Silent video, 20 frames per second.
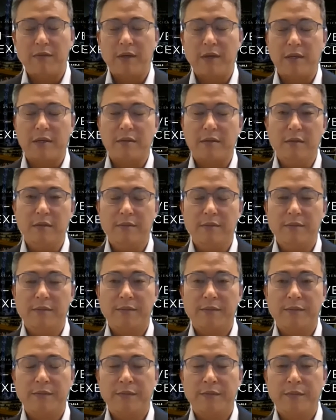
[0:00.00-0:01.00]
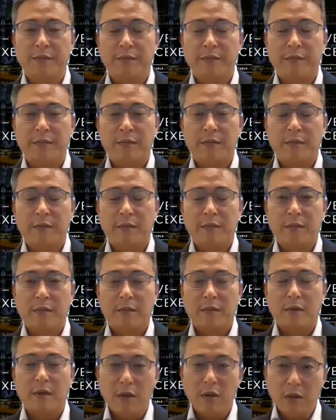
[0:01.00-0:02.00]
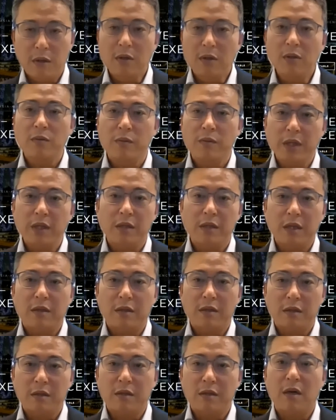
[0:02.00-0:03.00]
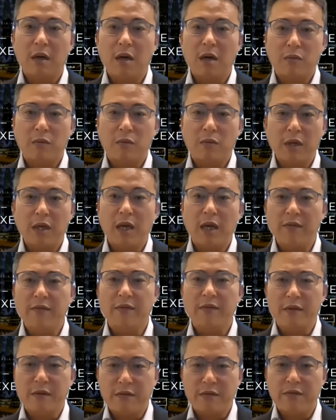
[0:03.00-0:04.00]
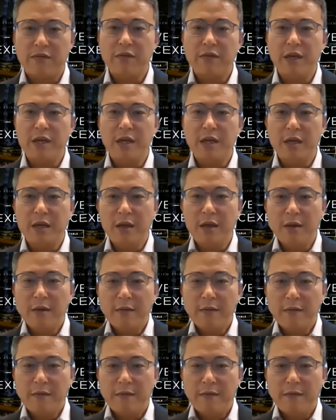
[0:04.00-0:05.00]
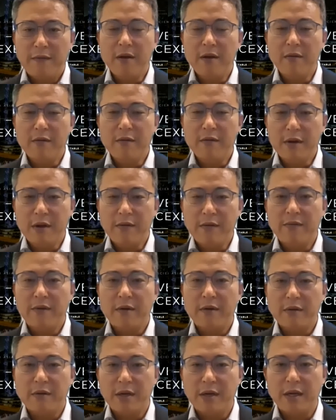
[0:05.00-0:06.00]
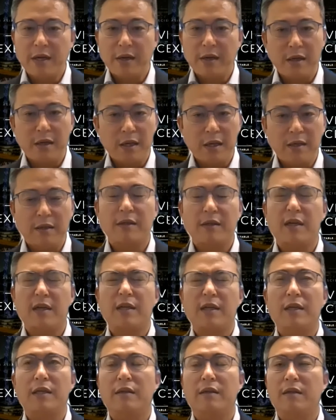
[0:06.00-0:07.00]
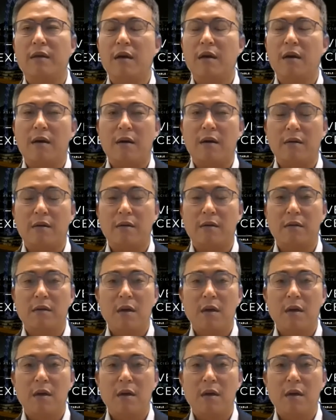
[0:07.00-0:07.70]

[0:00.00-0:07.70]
fashion. Along with this talk, we have three very, very exciting talk.